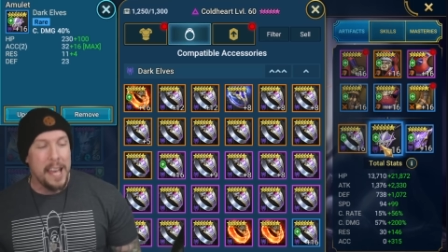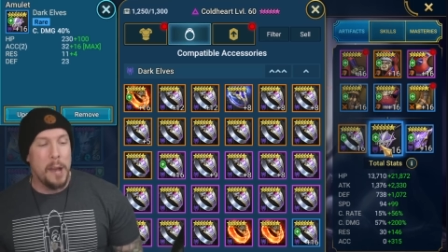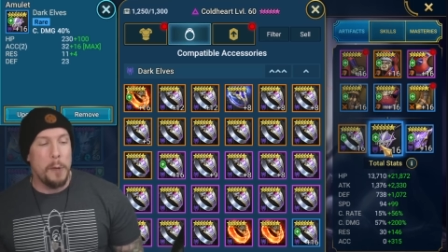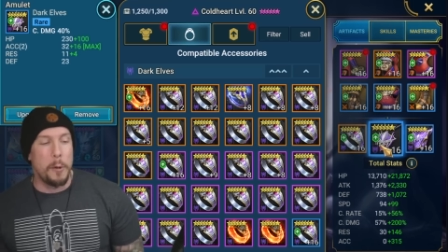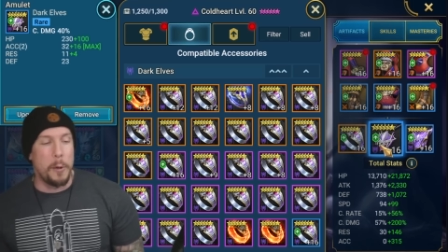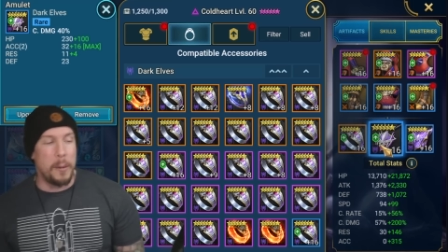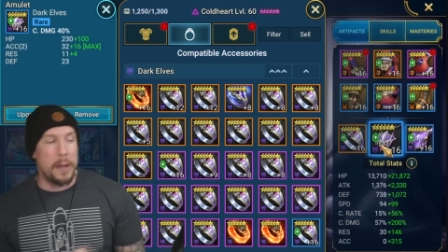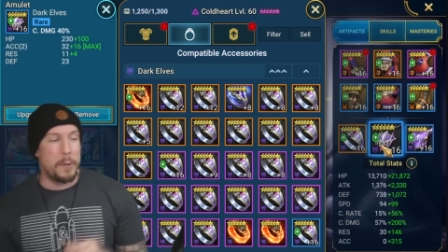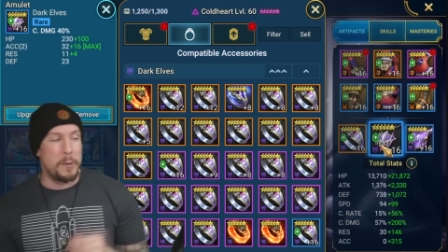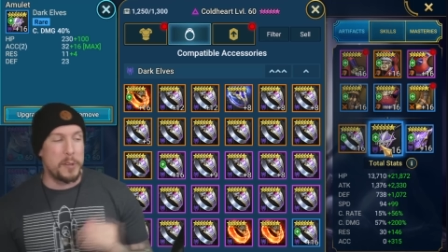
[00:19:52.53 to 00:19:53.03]

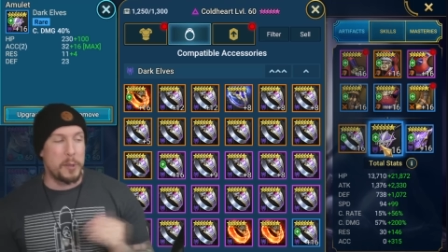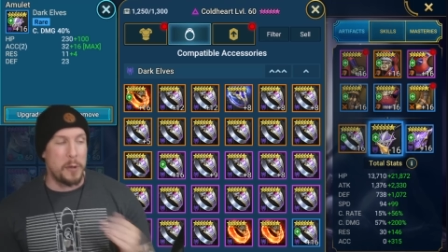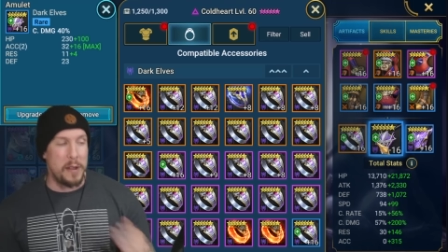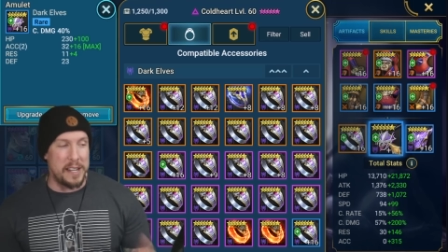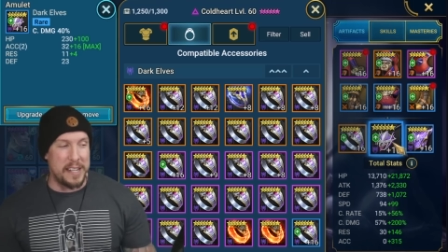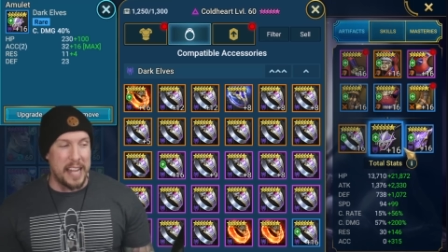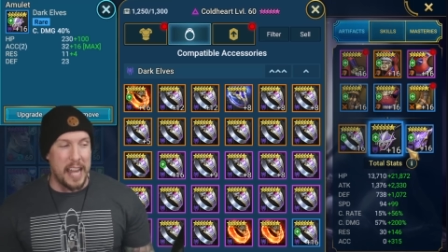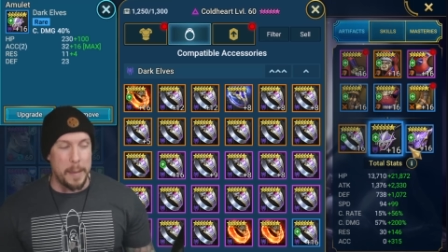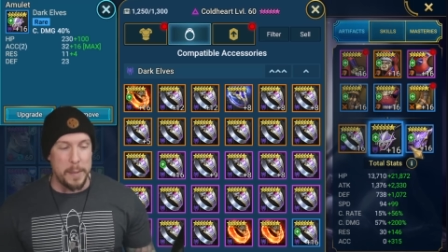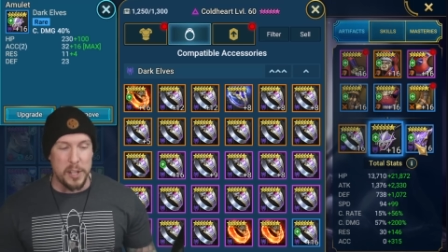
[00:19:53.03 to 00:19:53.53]
We went with
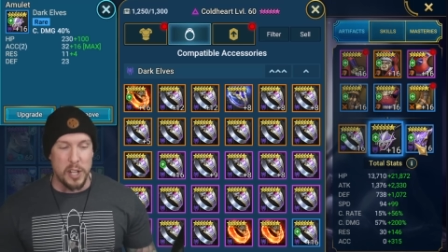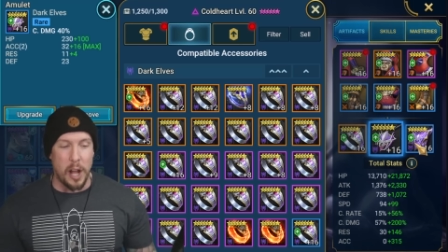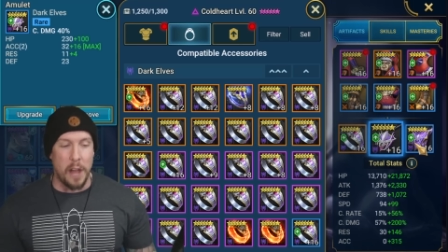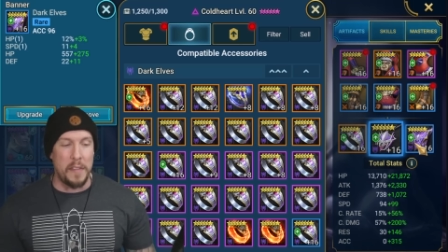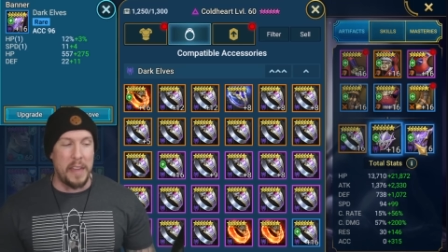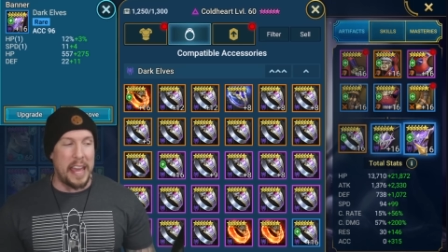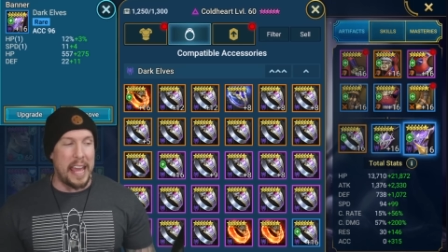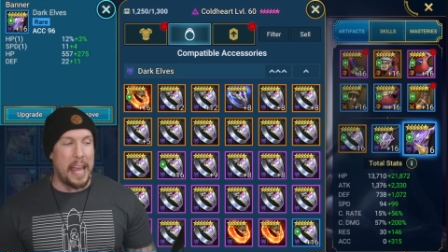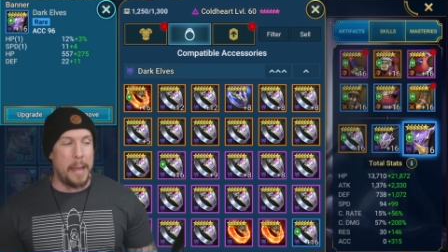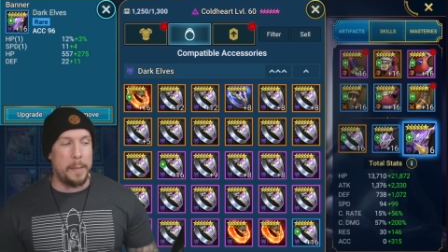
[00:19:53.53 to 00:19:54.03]
crit damage
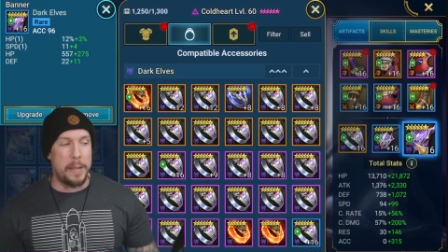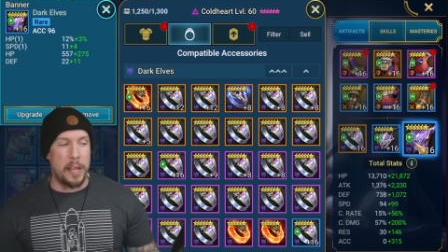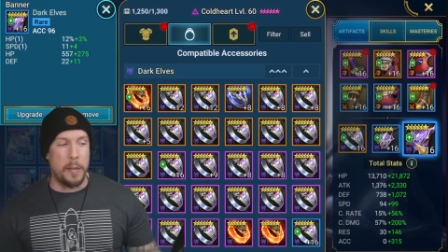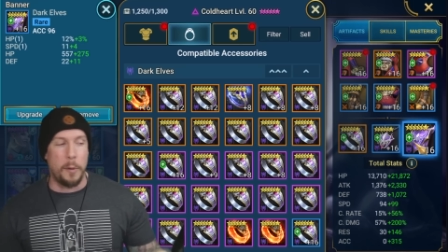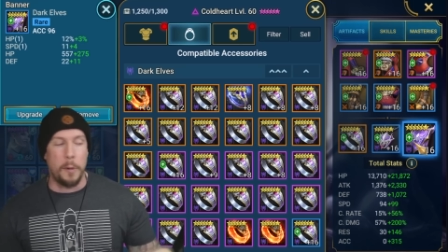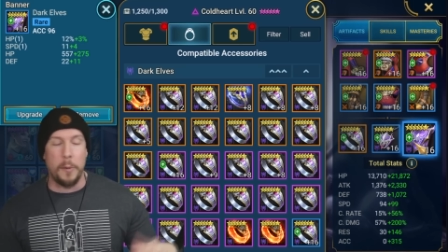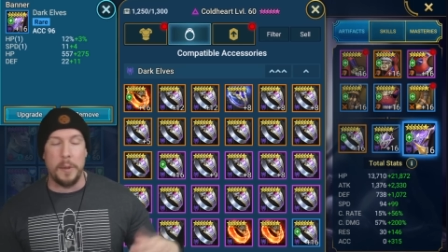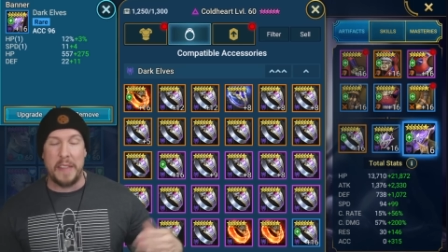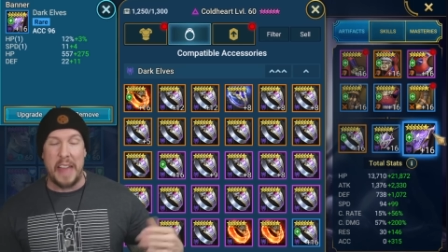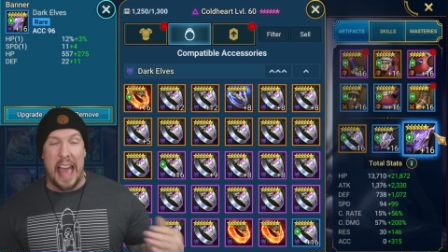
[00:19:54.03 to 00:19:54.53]
on the amulet.
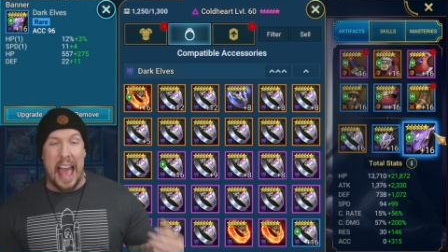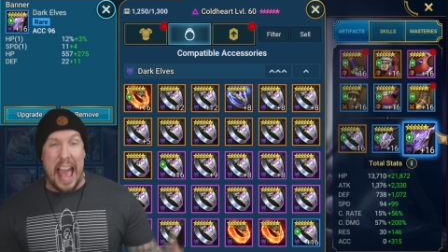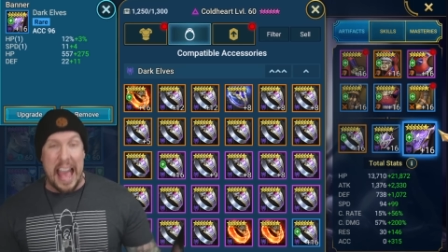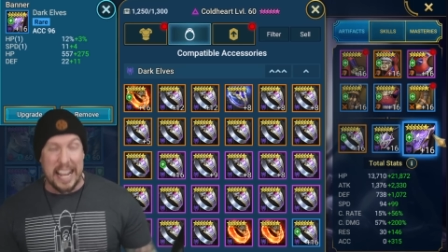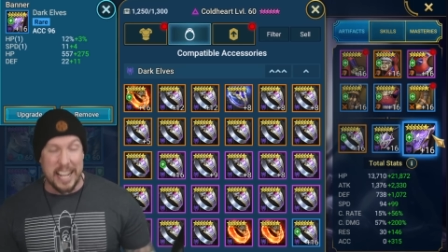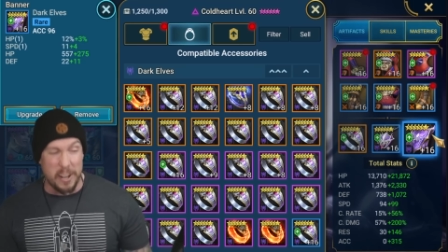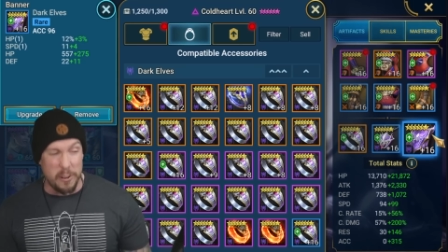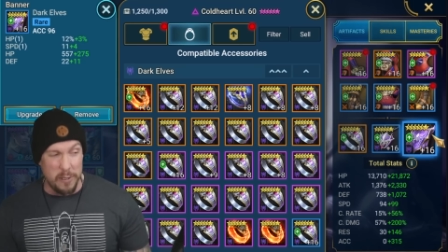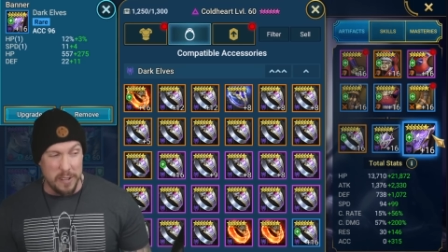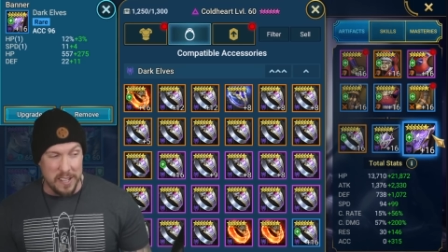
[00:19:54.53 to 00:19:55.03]
We went with
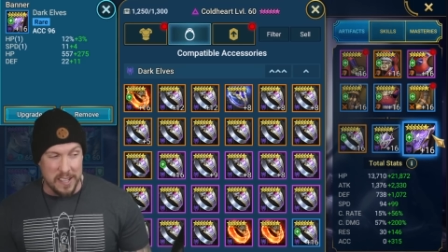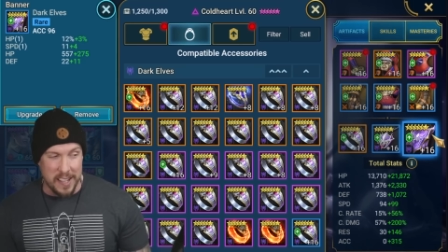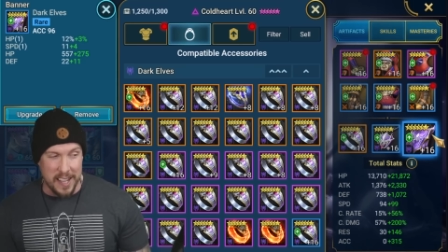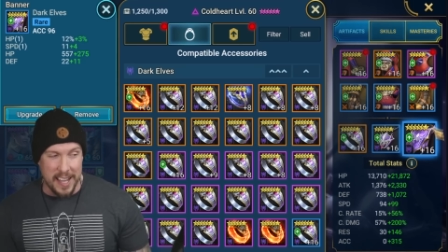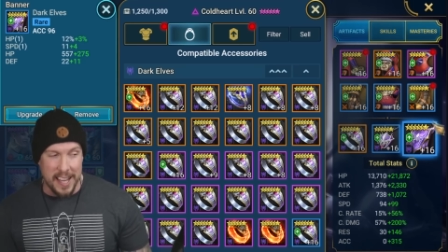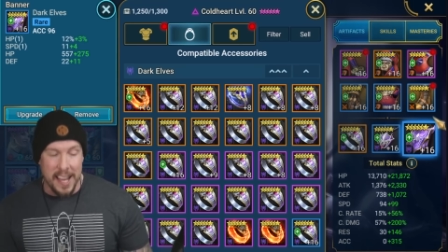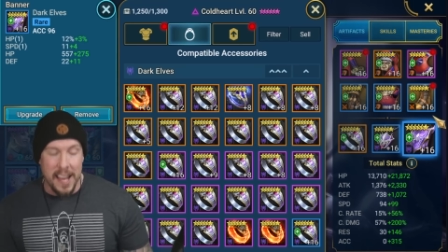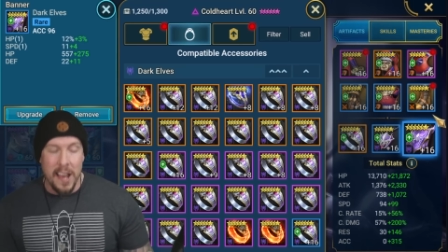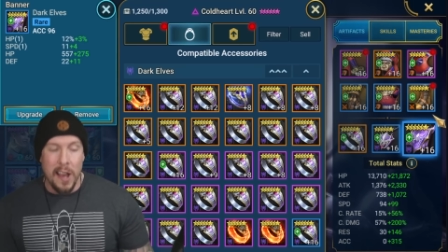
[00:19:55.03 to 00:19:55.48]
accuracy